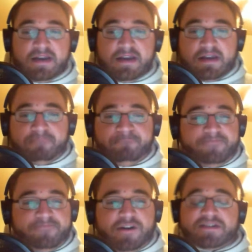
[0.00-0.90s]
don't
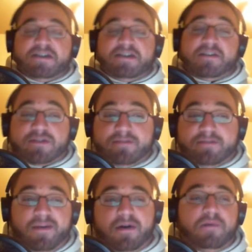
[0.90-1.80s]
sell extremely well over in
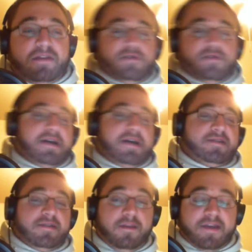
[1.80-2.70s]
the US. The
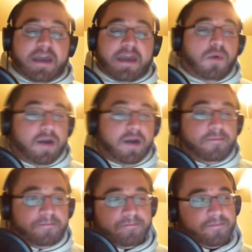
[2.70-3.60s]
Key1,
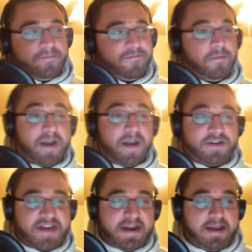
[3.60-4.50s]
from my understanding,
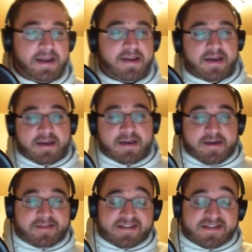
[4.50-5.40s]
has been
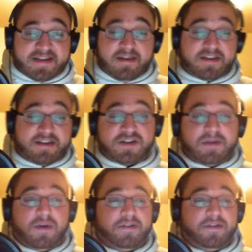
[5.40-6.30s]
selling extremely well in
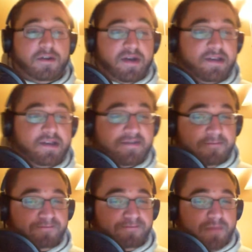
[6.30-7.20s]
the US,
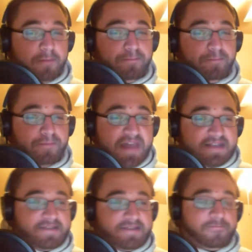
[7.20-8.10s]
but
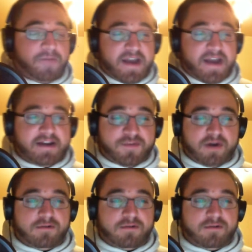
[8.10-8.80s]
not as well.